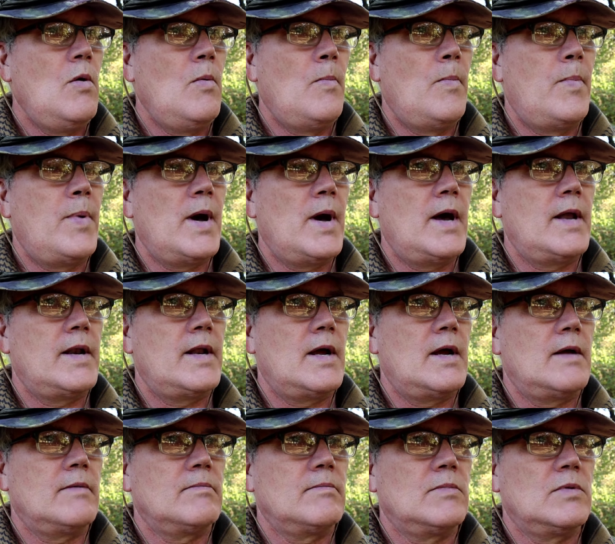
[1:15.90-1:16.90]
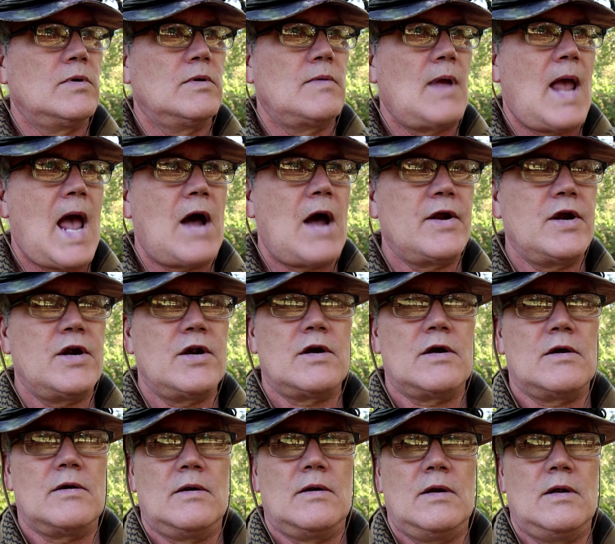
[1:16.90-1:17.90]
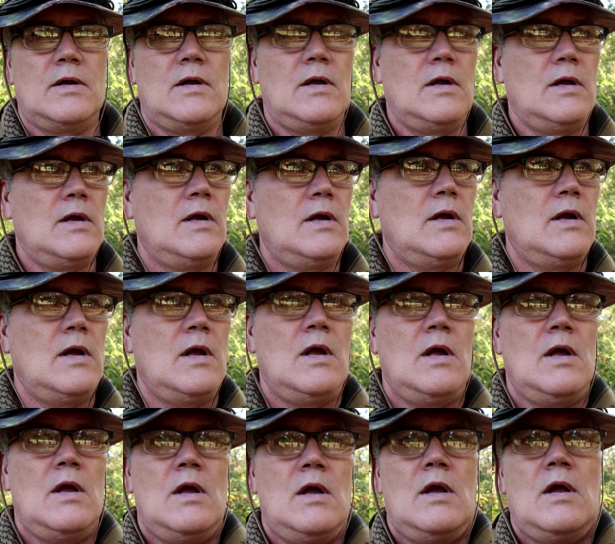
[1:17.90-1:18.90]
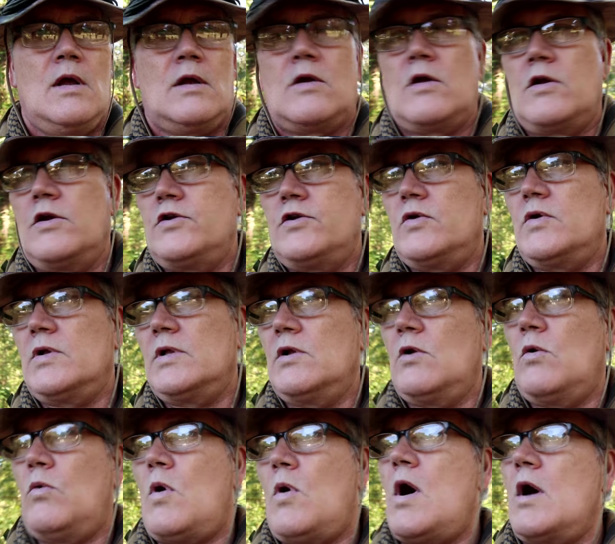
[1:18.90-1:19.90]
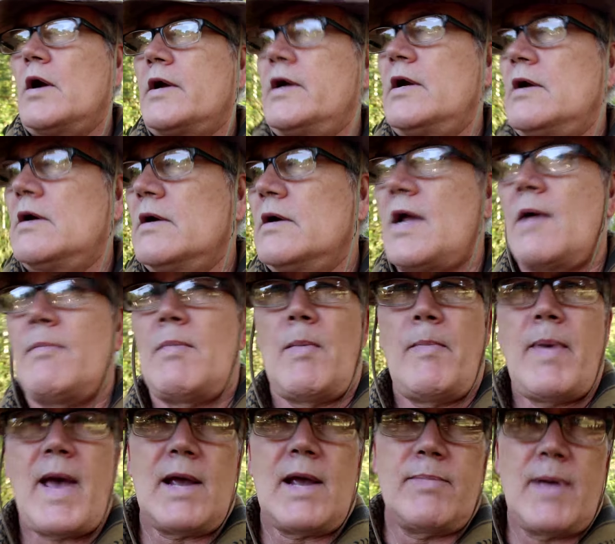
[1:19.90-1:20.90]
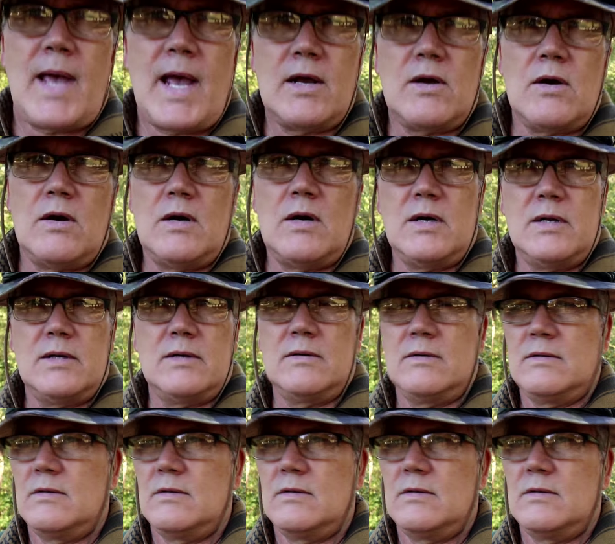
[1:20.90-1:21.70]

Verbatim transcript: But um, out here, going to do a little walk here. Got my backpack on